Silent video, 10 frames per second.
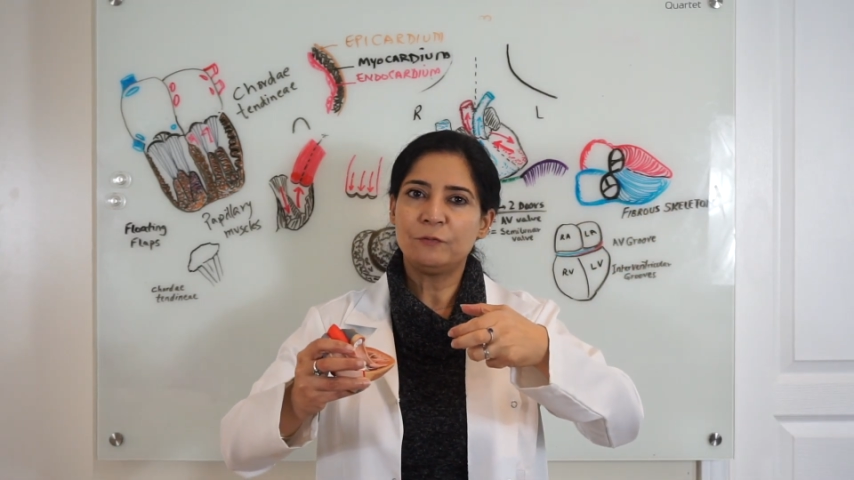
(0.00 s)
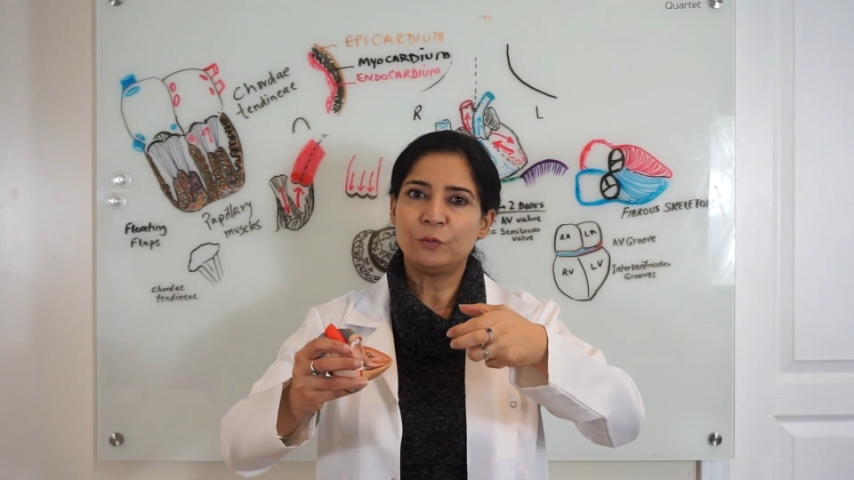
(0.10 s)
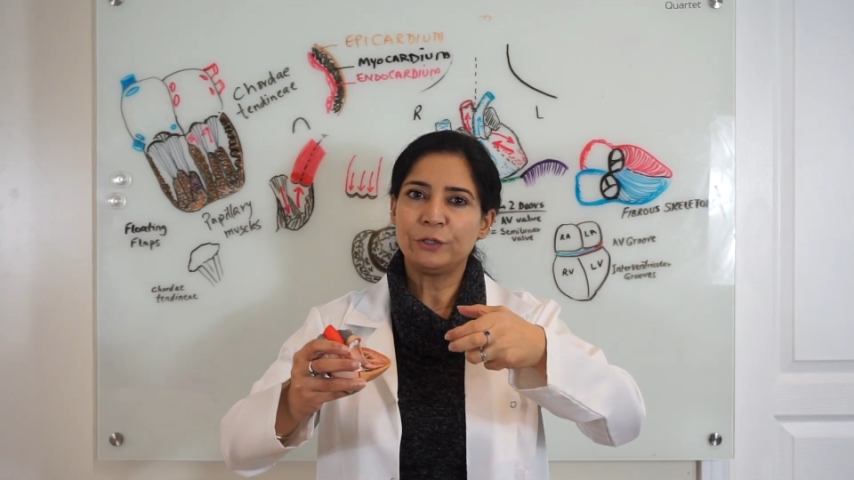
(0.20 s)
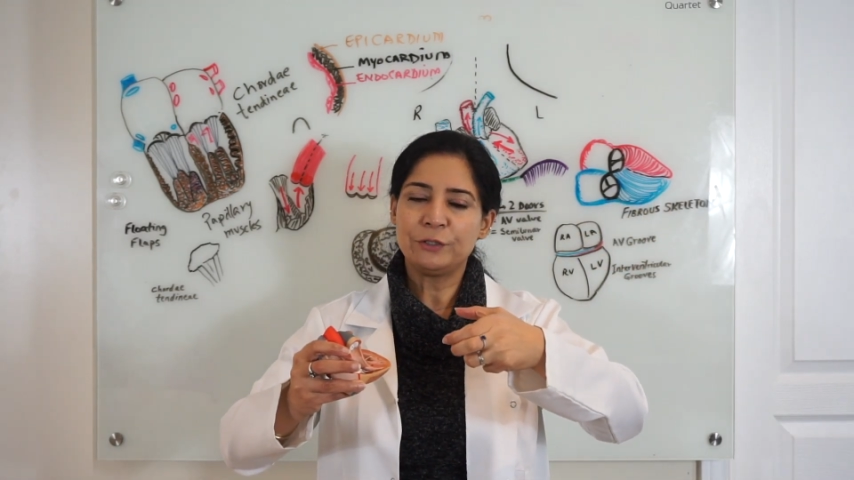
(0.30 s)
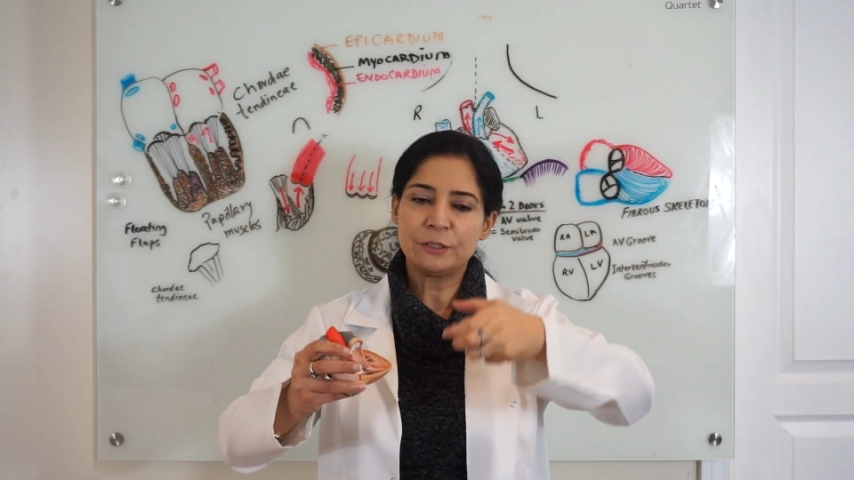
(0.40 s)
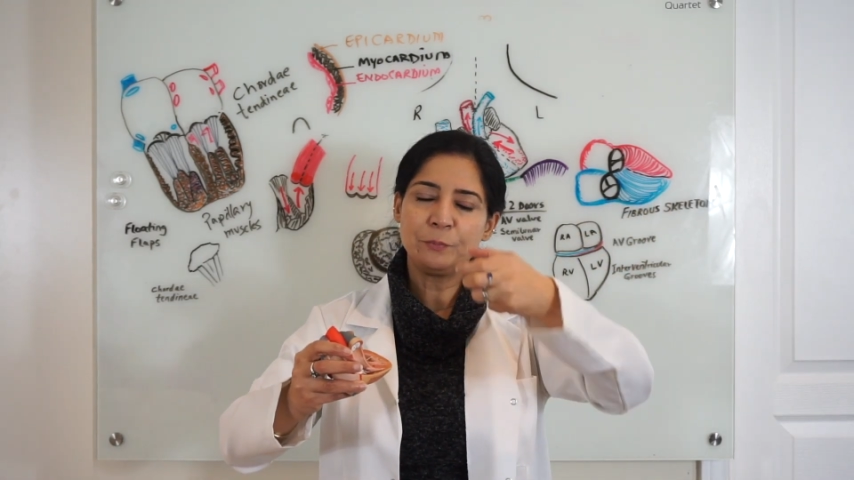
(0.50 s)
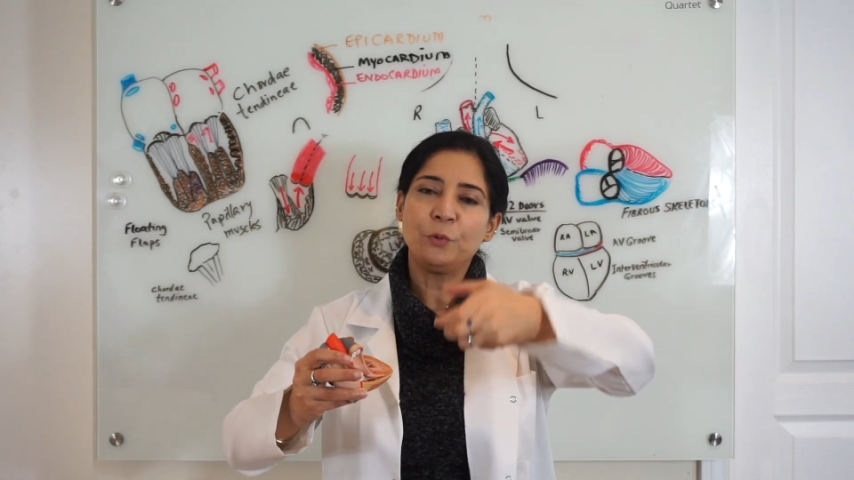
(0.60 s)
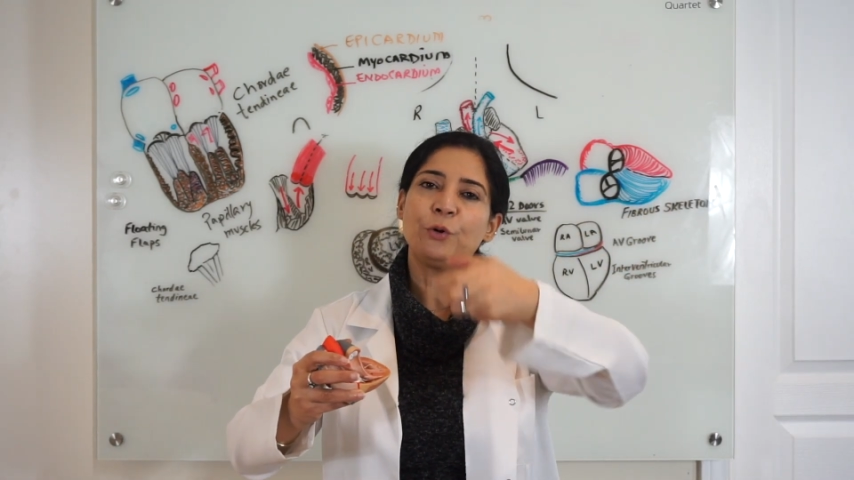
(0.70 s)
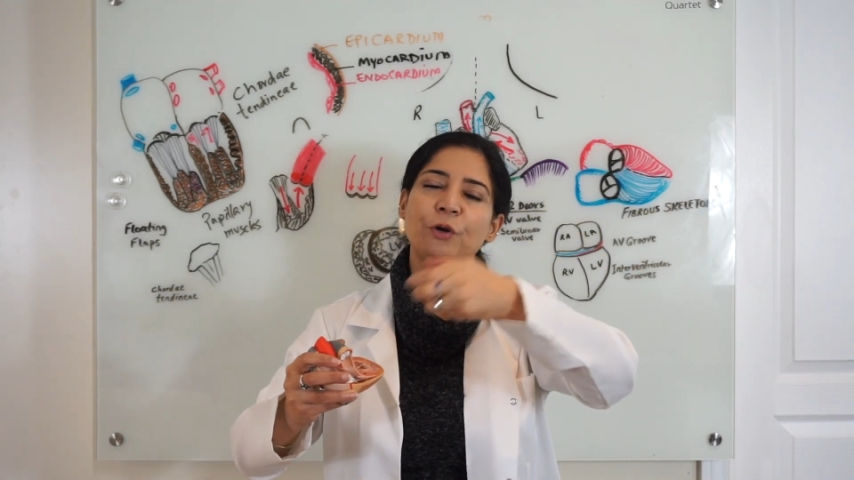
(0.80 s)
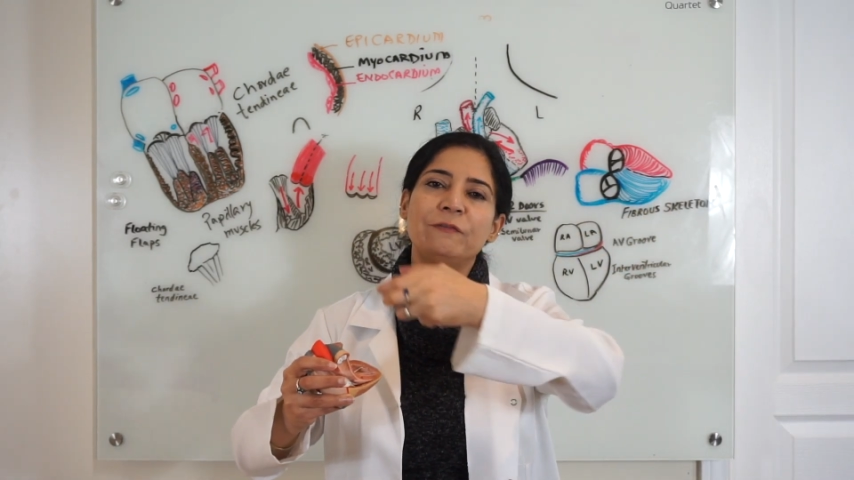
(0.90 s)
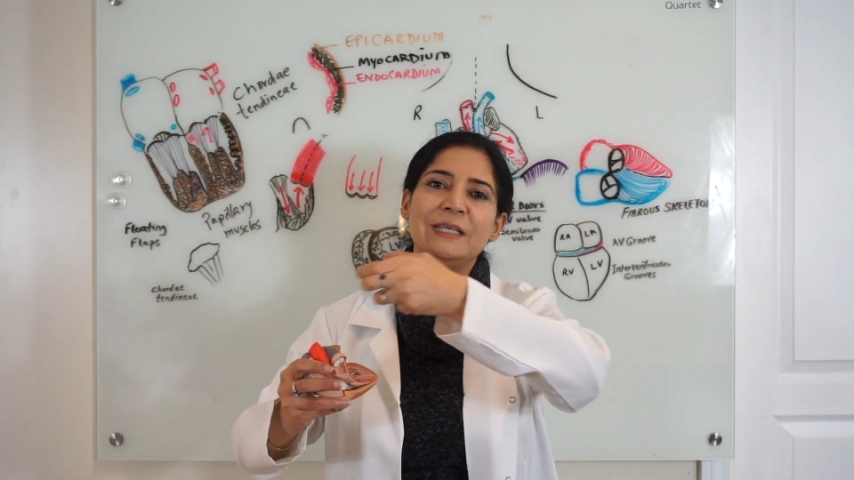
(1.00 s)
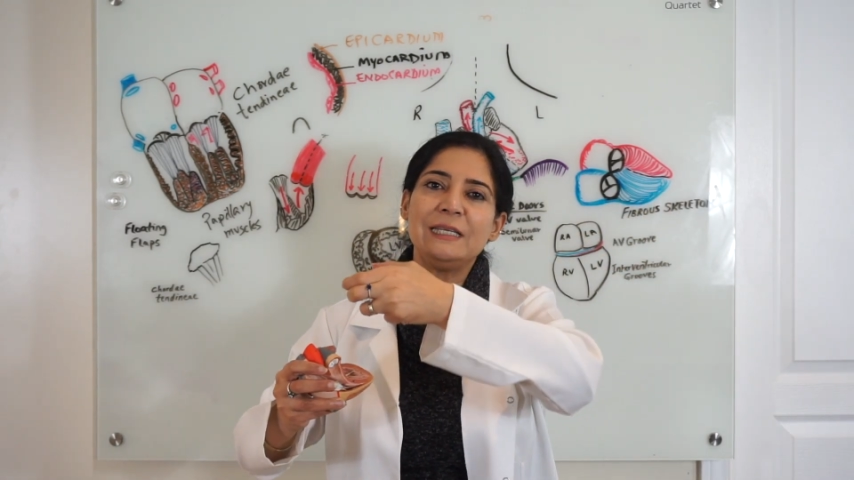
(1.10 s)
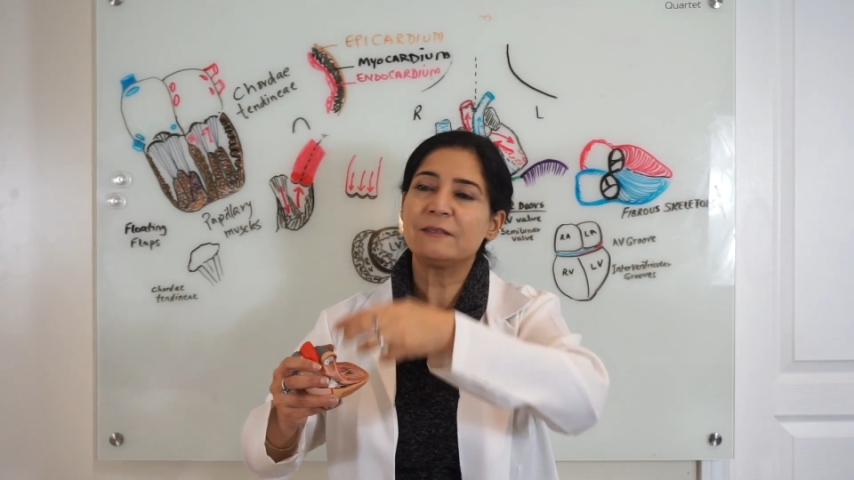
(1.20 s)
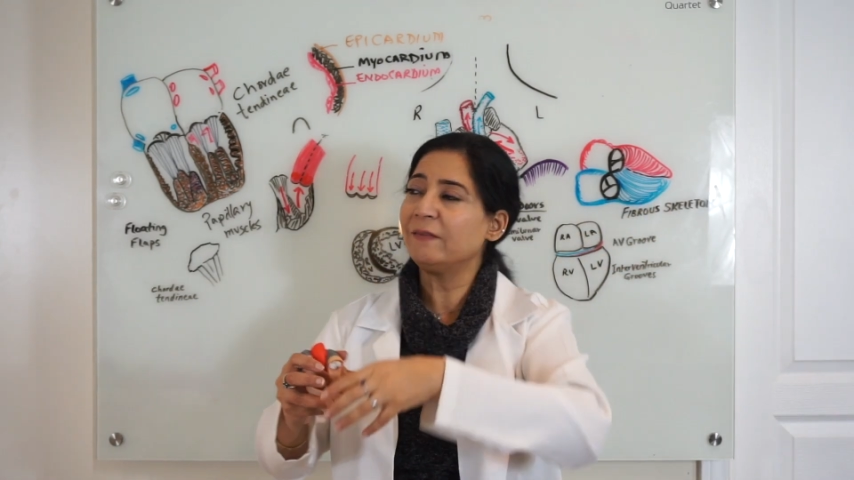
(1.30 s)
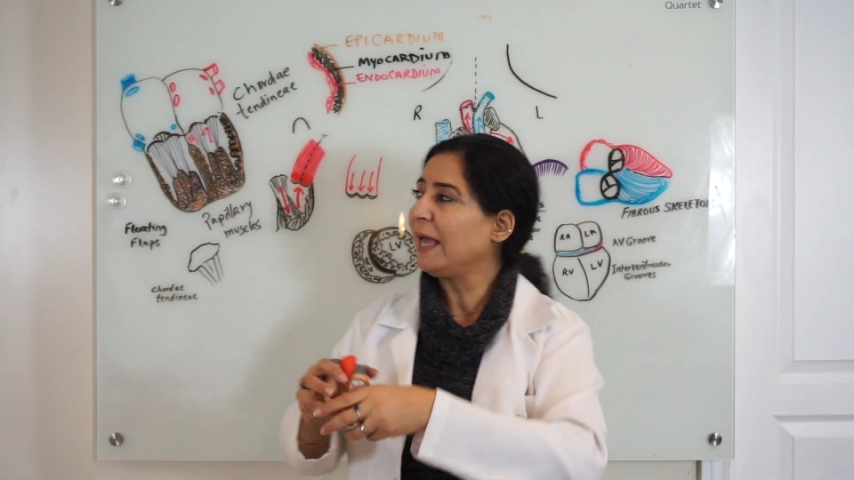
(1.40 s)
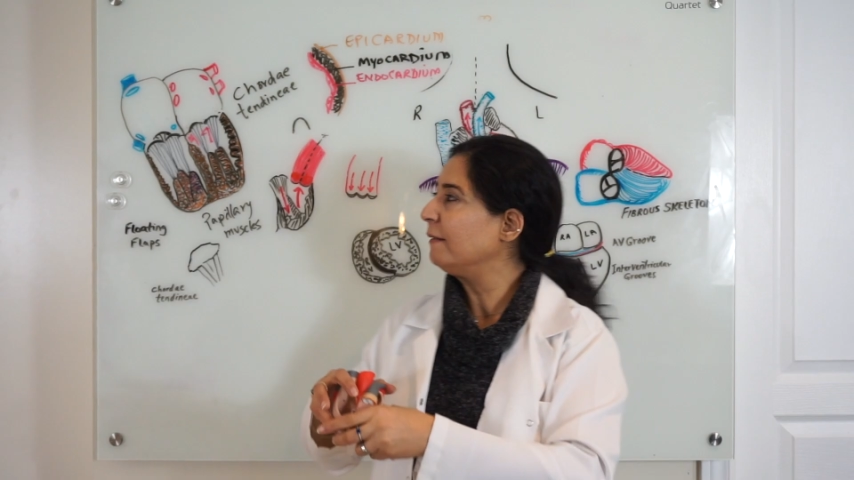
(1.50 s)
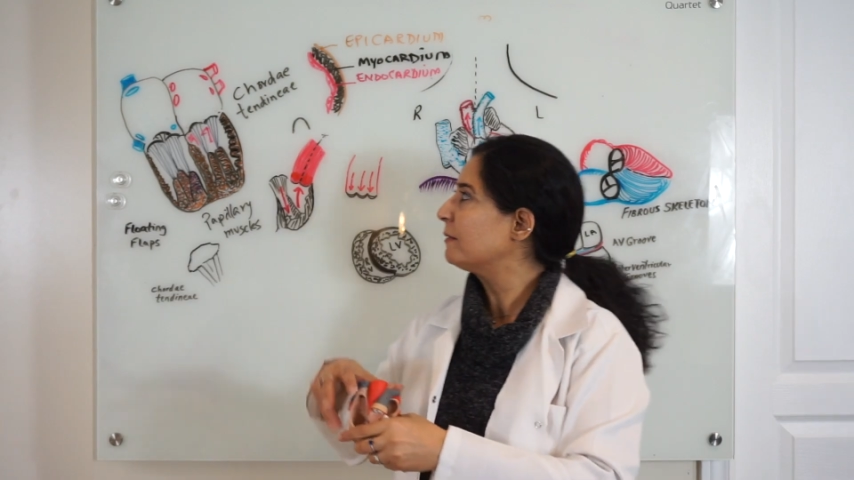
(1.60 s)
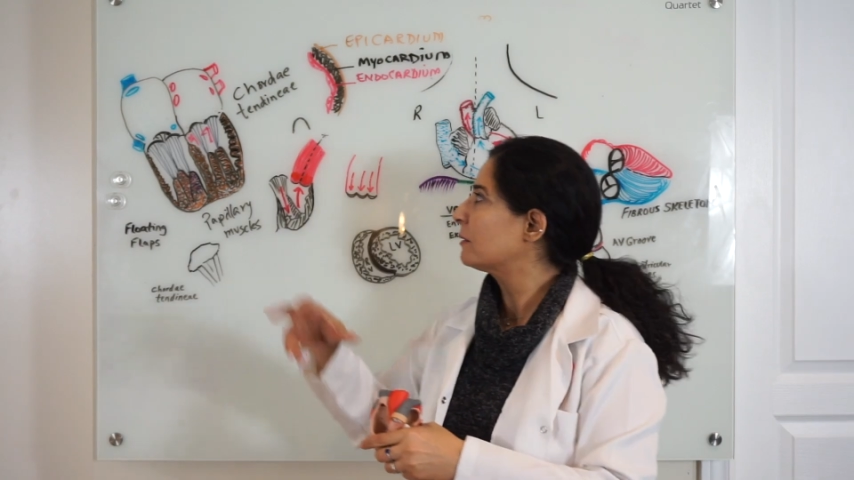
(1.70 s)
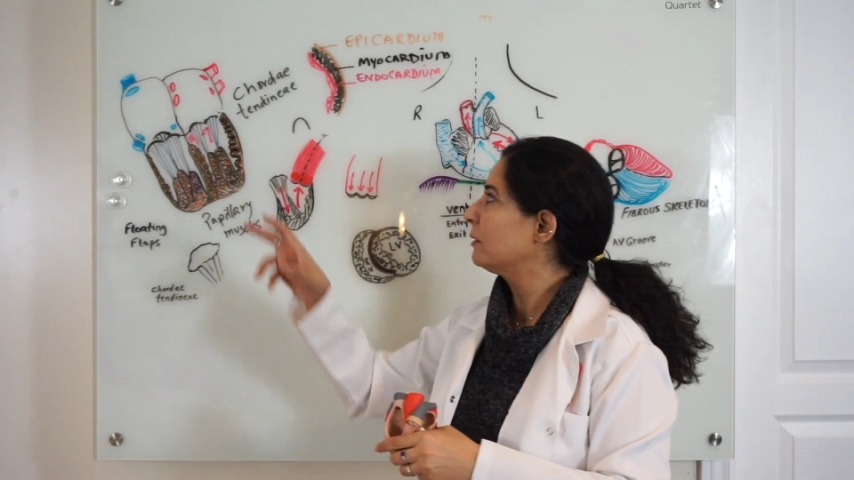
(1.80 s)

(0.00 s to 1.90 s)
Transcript: for the support of these valves,